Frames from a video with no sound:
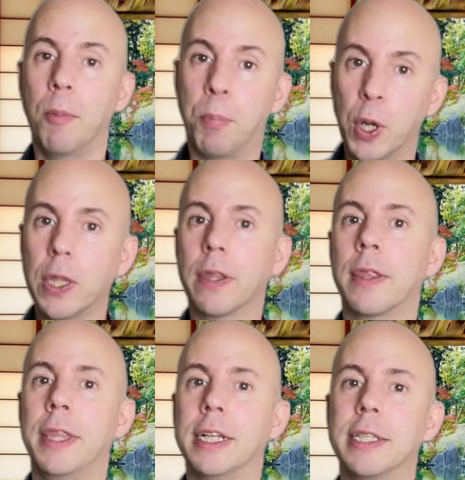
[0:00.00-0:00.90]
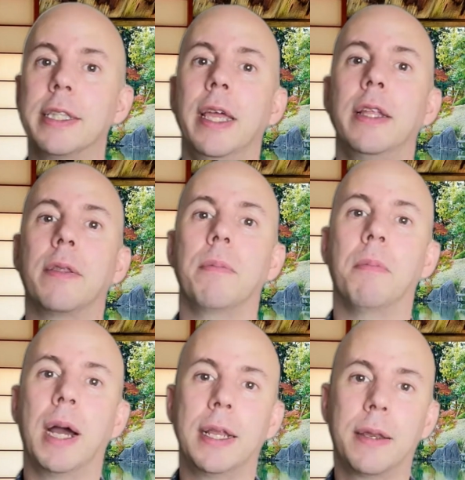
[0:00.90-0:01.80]
But that state
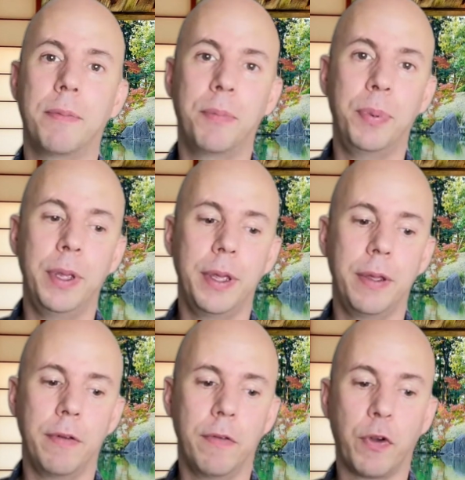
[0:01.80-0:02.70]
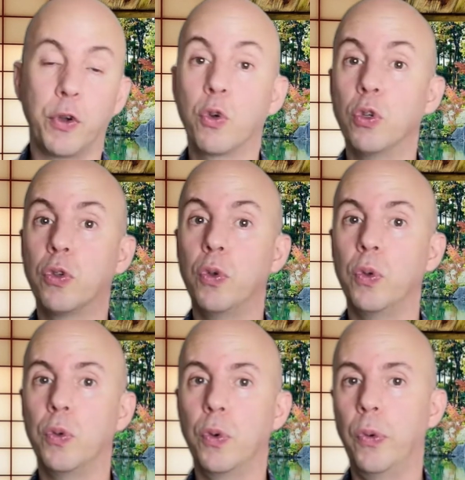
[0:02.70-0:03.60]
might be very good
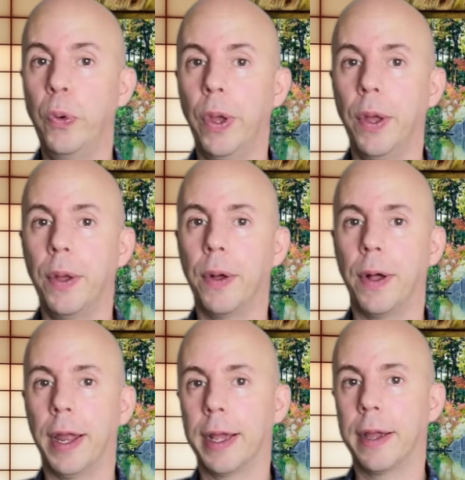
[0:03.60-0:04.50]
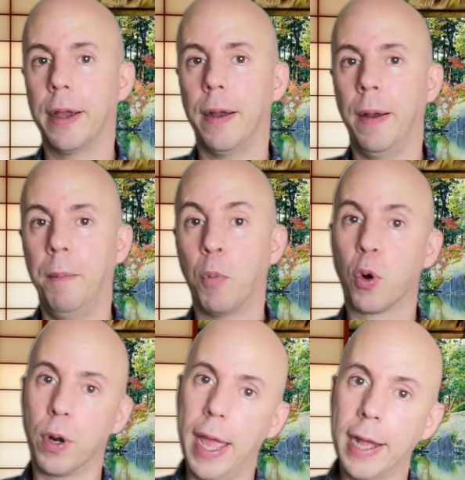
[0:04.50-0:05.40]
to do like
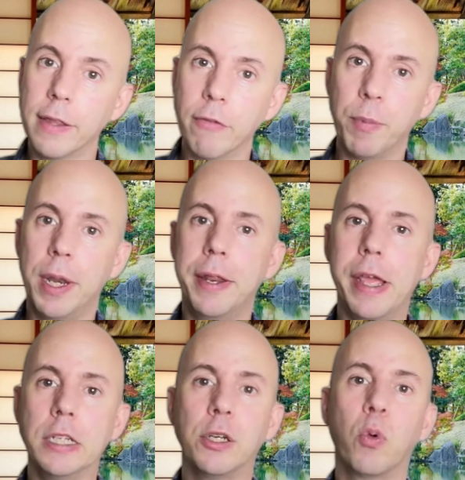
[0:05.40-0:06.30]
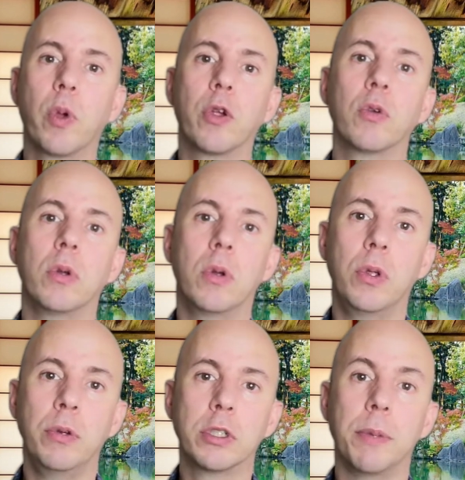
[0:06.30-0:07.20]
more active meditation, where you
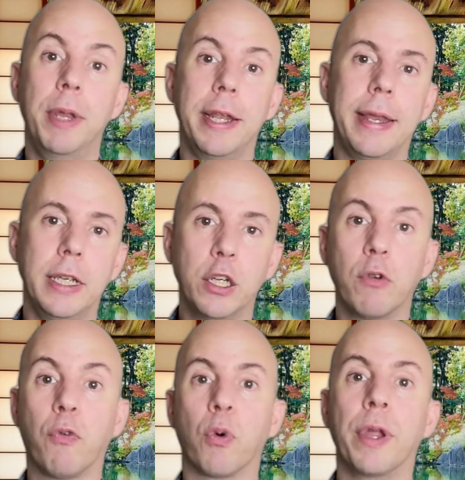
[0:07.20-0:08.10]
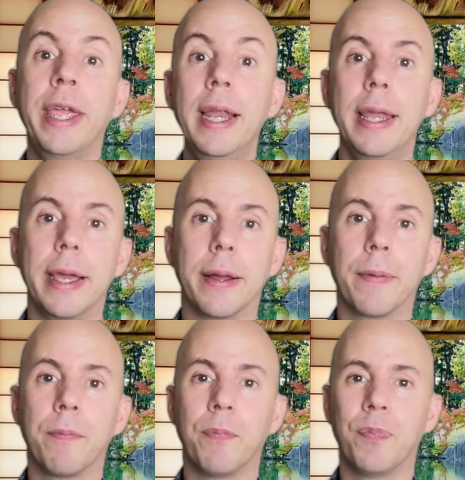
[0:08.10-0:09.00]
use the meditation for healing.
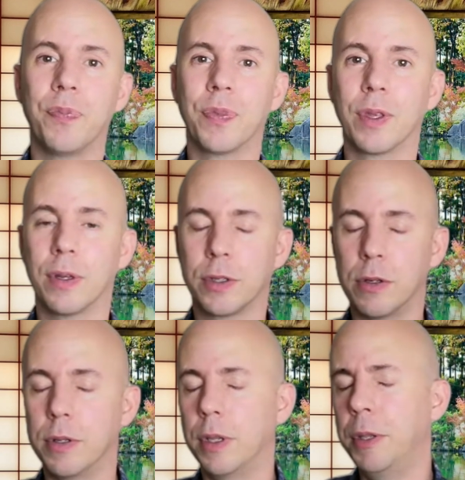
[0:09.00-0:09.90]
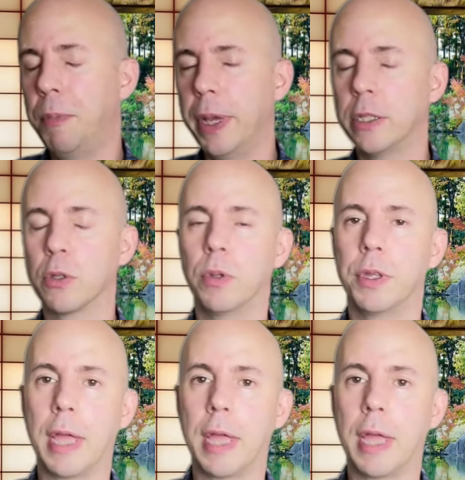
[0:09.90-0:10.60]
So it depends on the